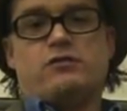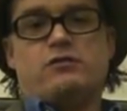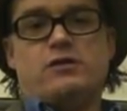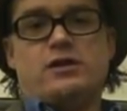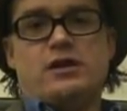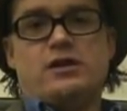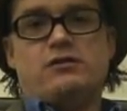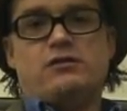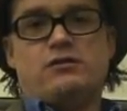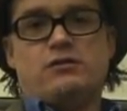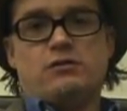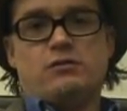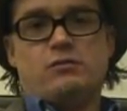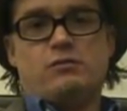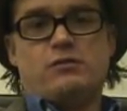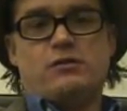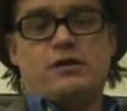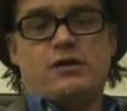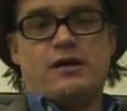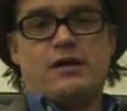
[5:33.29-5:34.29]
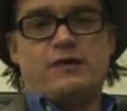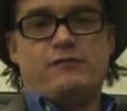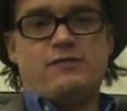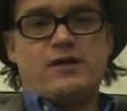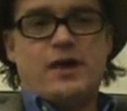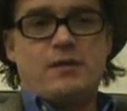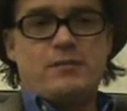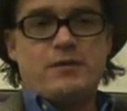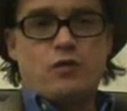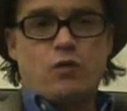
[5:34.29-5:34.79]
You need to, if
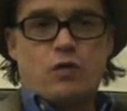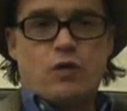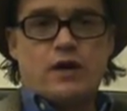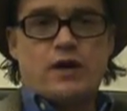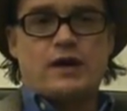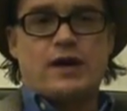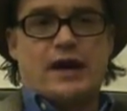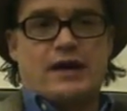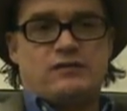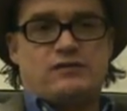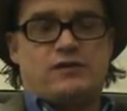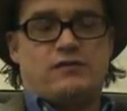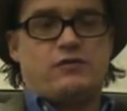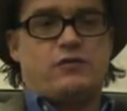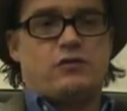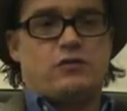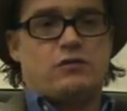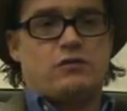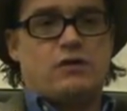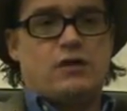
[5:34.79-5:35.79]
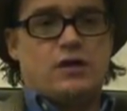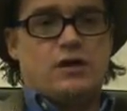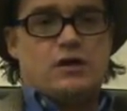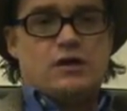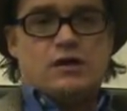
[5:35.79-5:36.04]
not be organized, if your